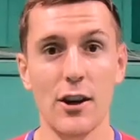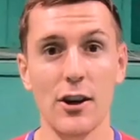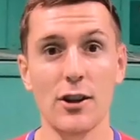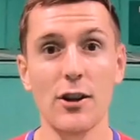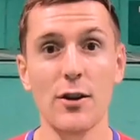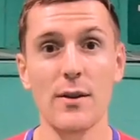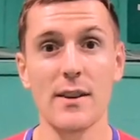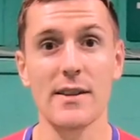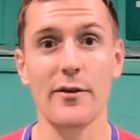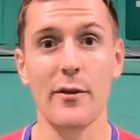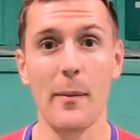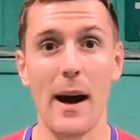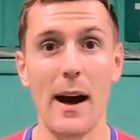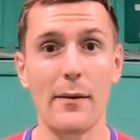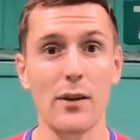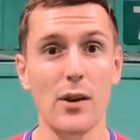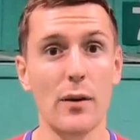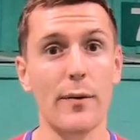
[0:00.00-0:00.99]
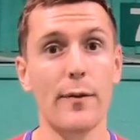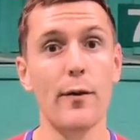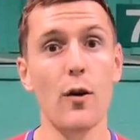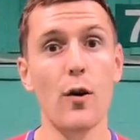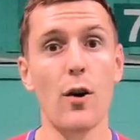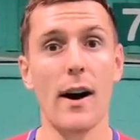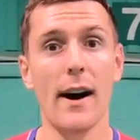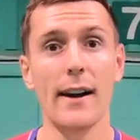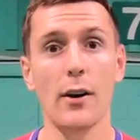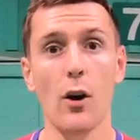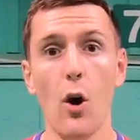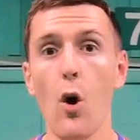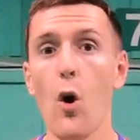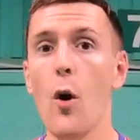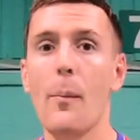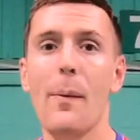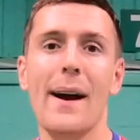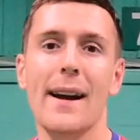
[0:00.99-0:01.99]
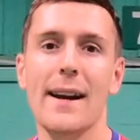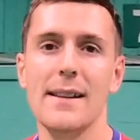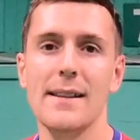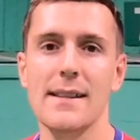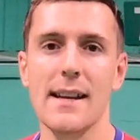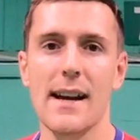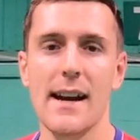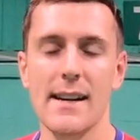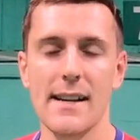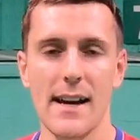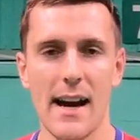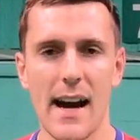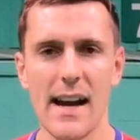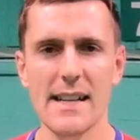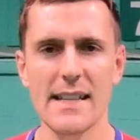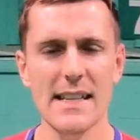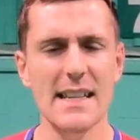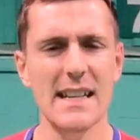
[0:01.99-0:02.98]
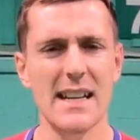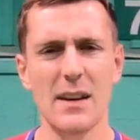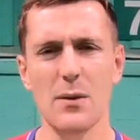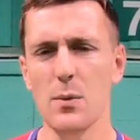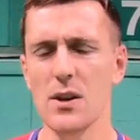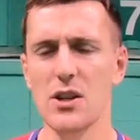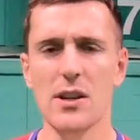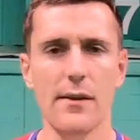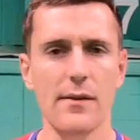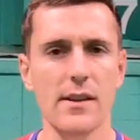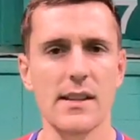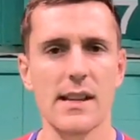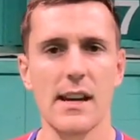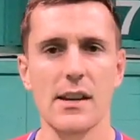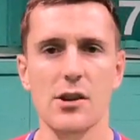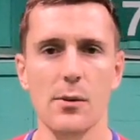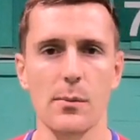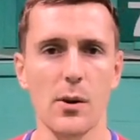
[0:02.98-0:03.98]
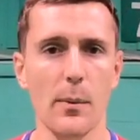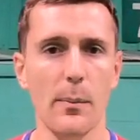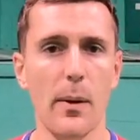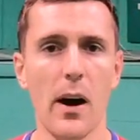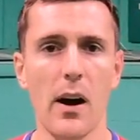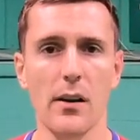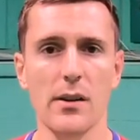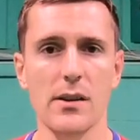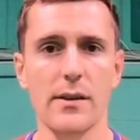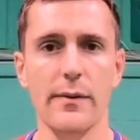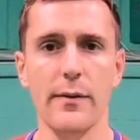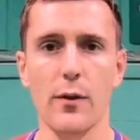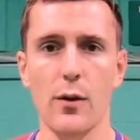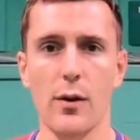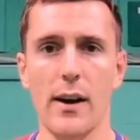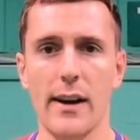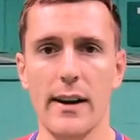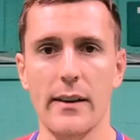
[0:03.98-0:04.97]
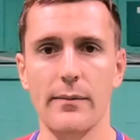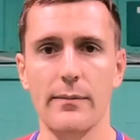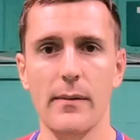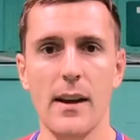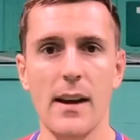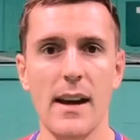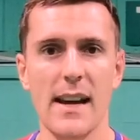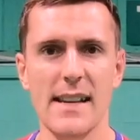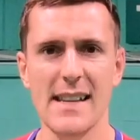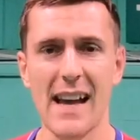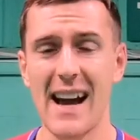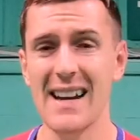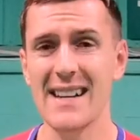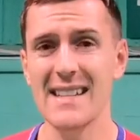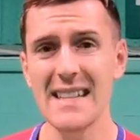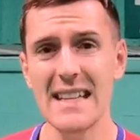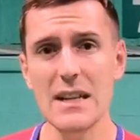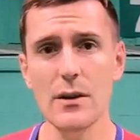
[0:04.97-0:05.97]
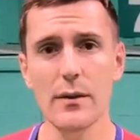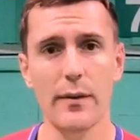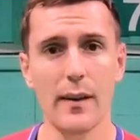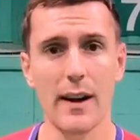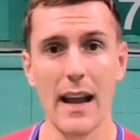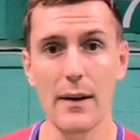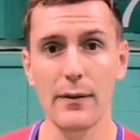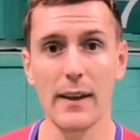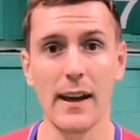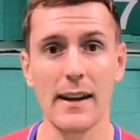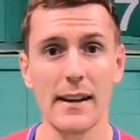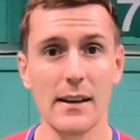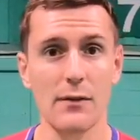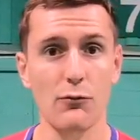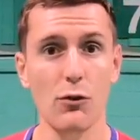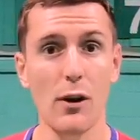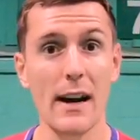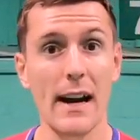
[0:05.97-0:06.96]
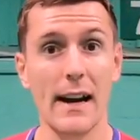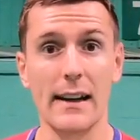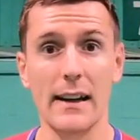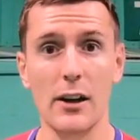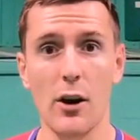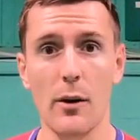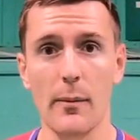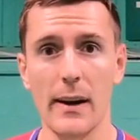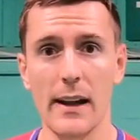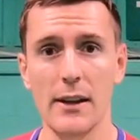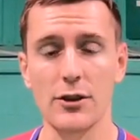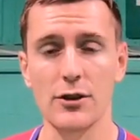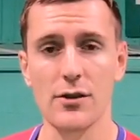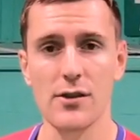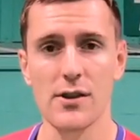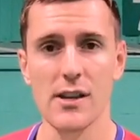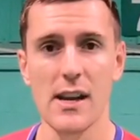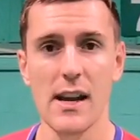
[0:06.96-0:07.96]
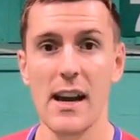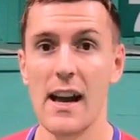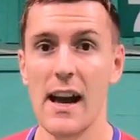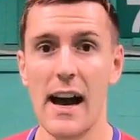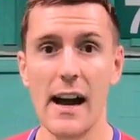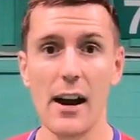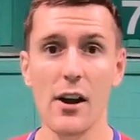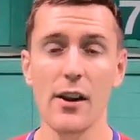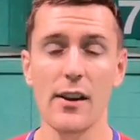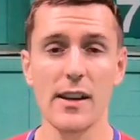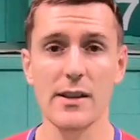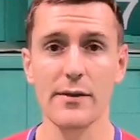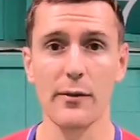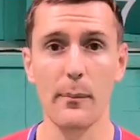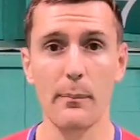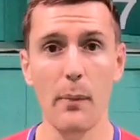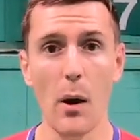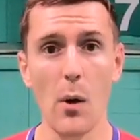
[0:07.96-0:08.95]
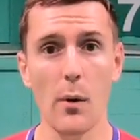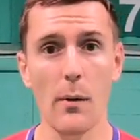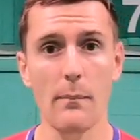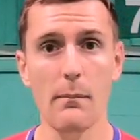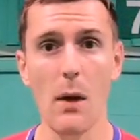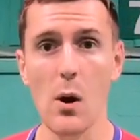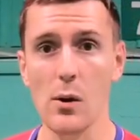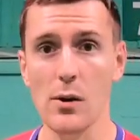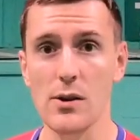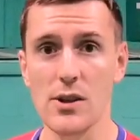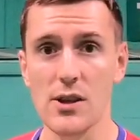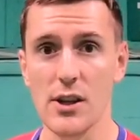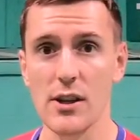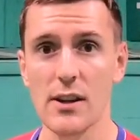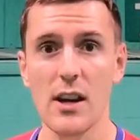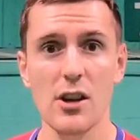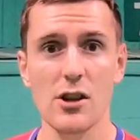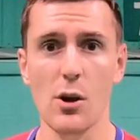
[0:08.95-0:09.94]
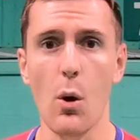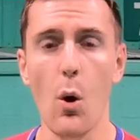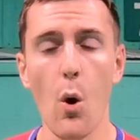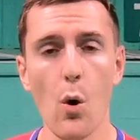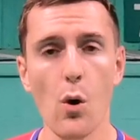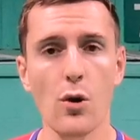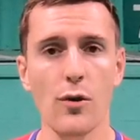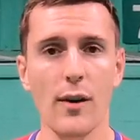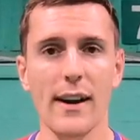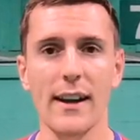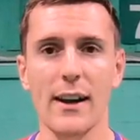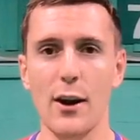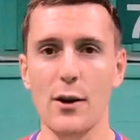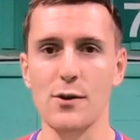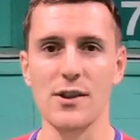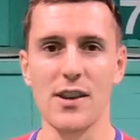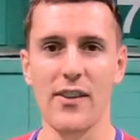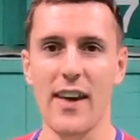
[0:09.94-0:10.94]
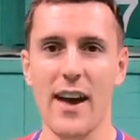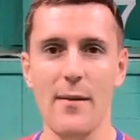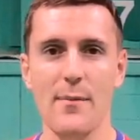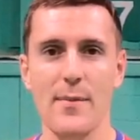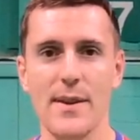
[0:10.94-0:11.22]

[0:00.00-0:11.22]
can do this from either your forehand or backhand side, ideally whichever sets up your partner's forehand. It's ideal for left-handed and right-handed combinations. I learnt this from Bo and Mogensen, so all credit goes to them.